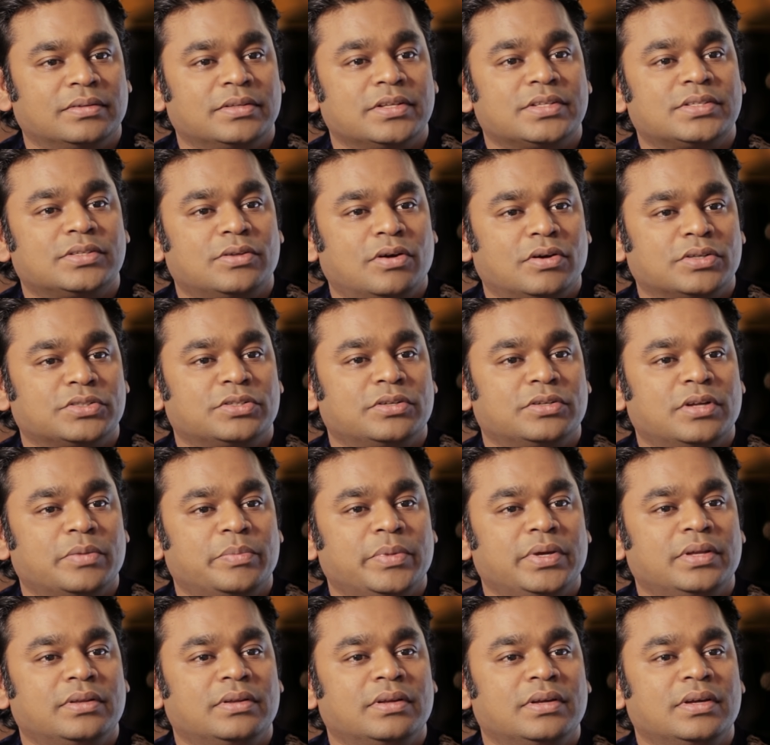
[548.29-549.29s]
This song should have
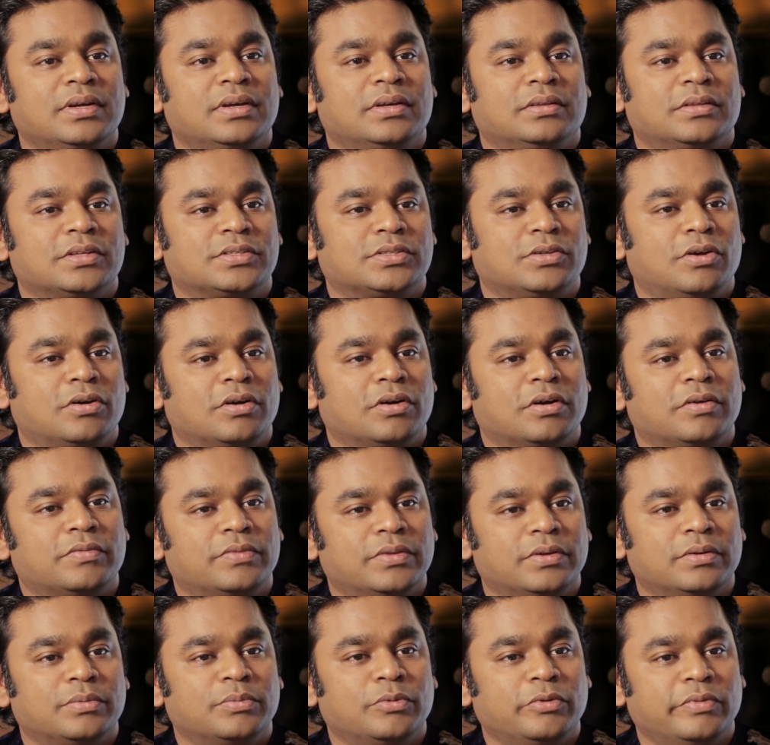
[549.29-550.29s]
been the song of
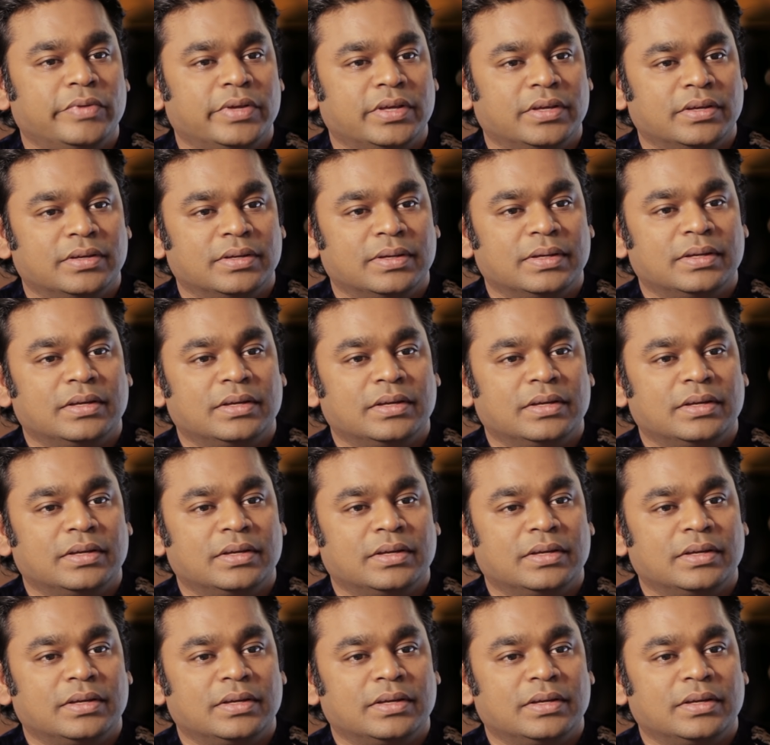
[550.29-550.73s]
the movie.